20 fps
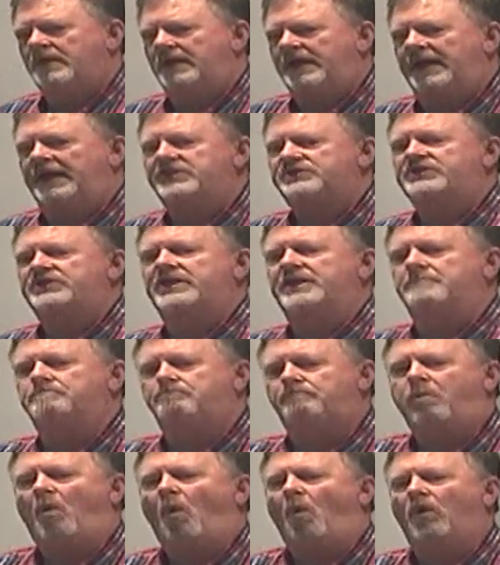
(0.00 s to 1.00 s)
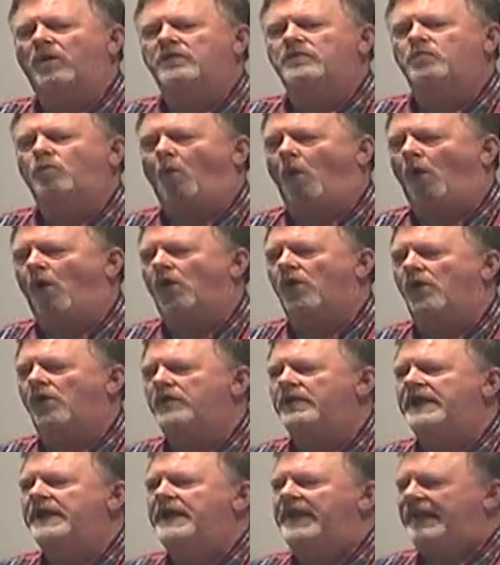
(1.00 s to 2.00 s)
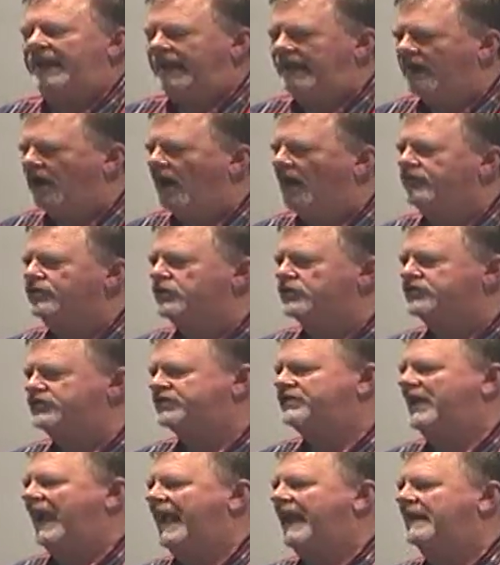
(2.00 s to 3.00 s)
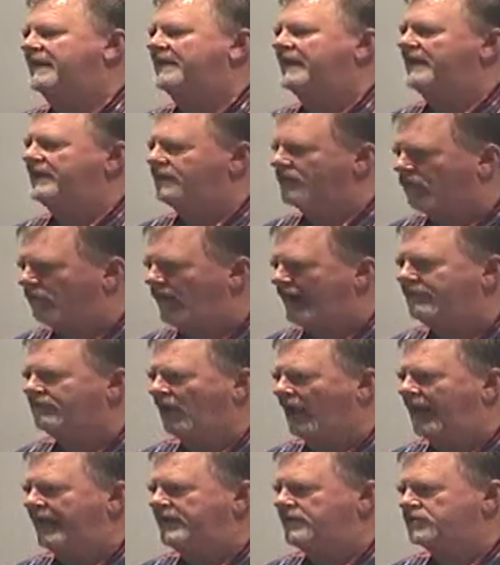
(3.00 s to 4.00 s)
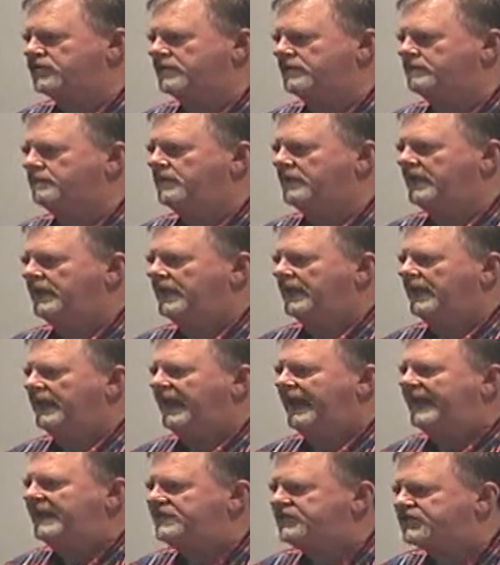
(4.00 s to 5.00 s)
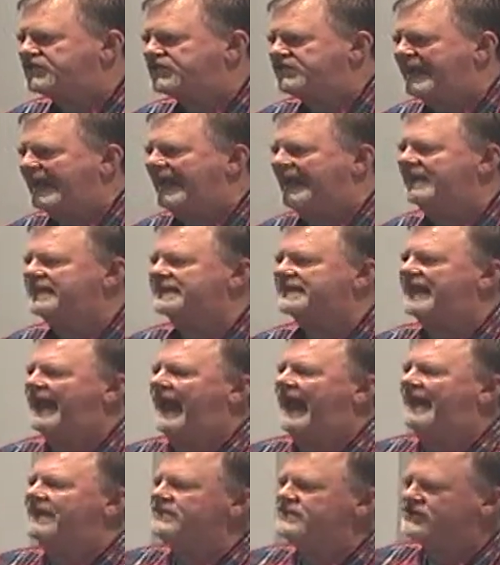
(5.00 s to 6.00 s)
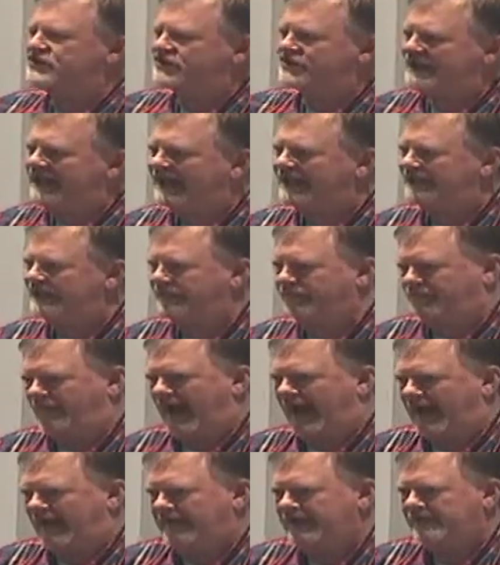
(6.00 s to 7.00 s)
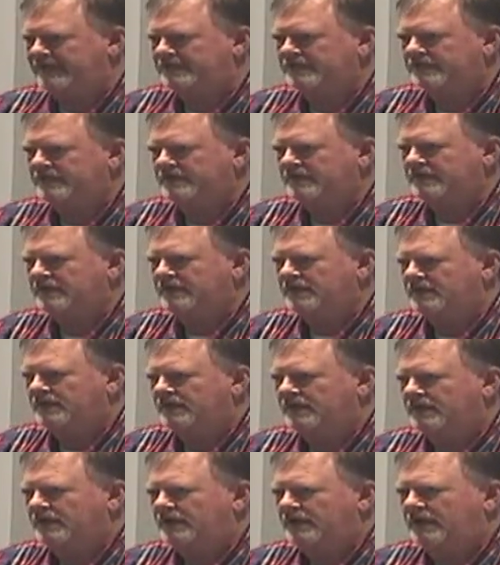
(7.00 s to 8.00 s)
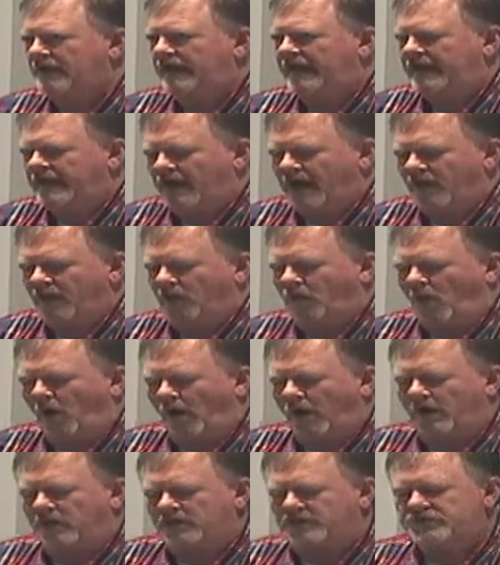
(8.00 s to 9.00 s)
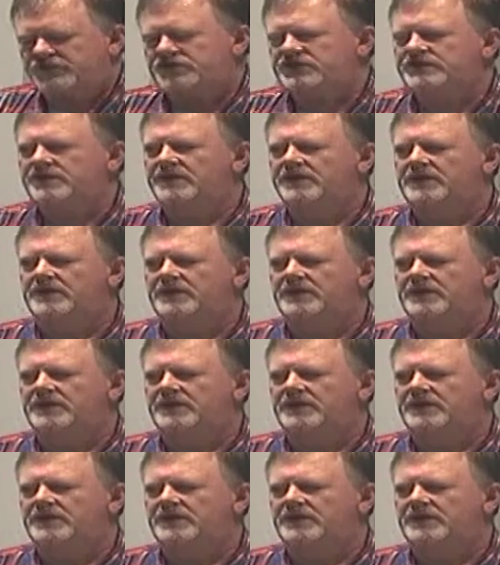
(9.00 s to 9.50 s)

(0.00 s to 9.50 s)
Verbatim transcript: is an important word in understanding the revelation. He sent and signified it. In other words,